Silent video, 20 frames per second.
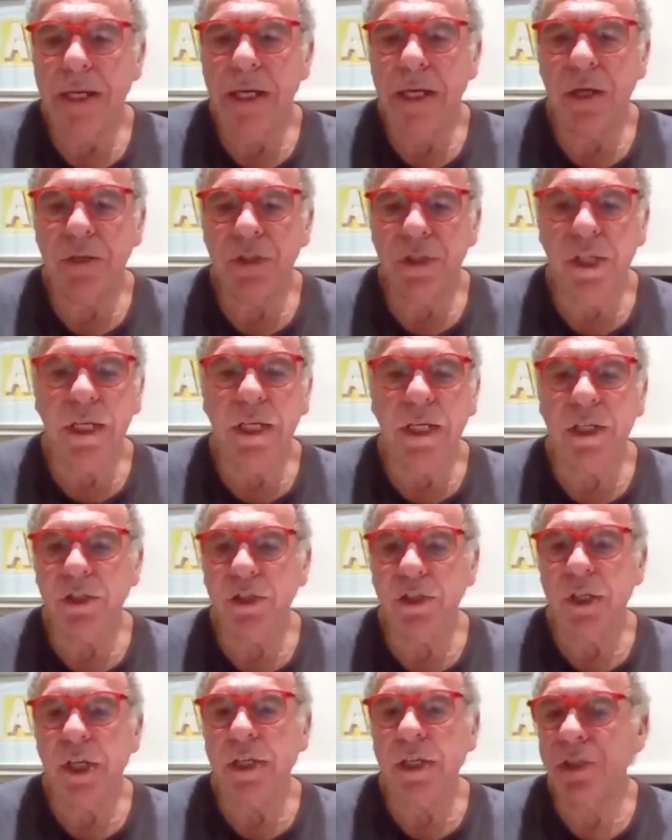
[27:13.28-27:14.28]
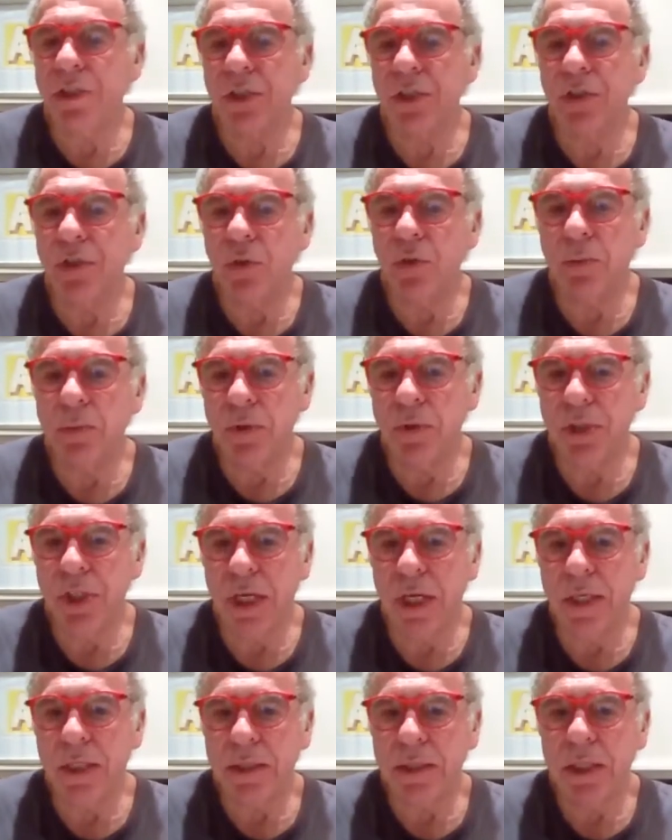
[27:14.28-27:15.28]
sitting in chairs, just normal
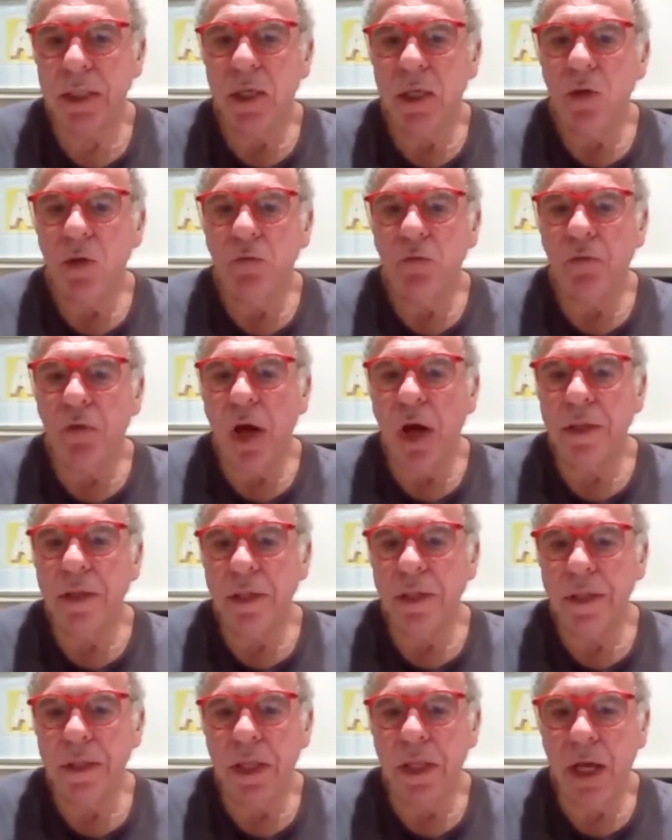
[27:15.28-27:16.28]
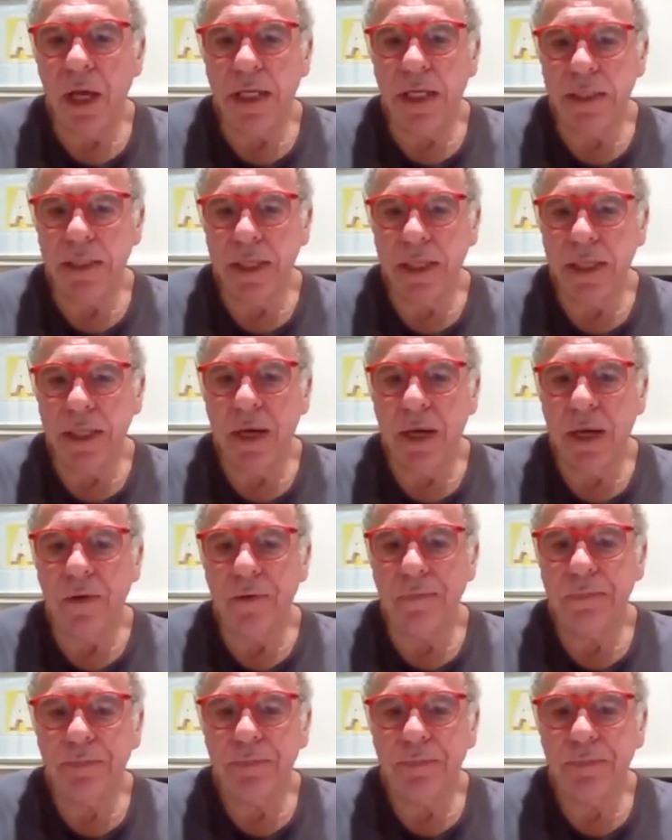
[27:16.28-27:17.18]
chairs, rather than lying down.